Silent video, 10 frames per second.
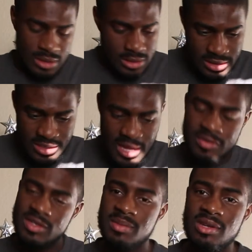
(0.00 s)
and
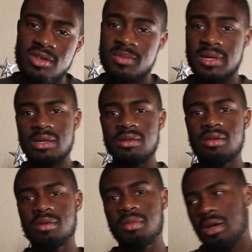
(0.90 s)
Davis Mills, man,
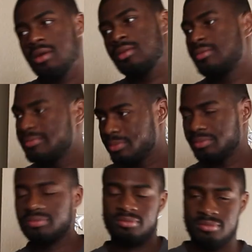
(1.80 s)
look, bro.
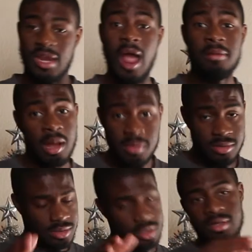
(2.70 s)
I'm, I'm
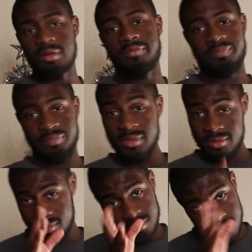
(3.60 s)
a look.
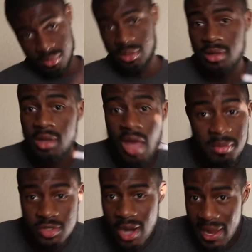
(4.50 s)

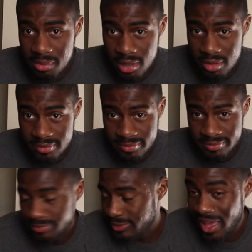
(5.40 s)
I'm gonna try, bro.
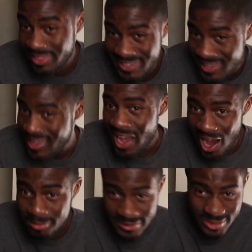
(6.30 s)
I'm gonna